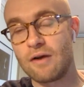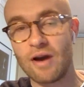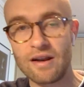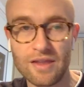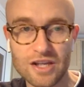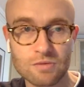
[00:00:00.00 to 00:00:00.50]
And
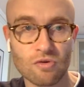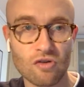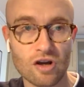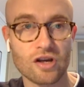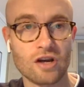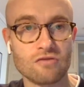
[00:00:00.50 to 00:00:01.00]
this
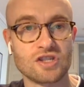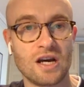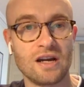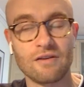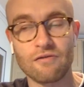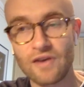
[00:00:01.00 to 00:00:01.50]
Morocco side
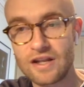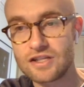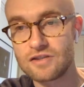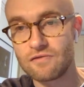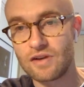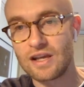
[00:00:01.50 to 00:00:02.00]

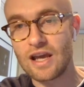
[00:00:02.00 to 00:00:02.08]
defensively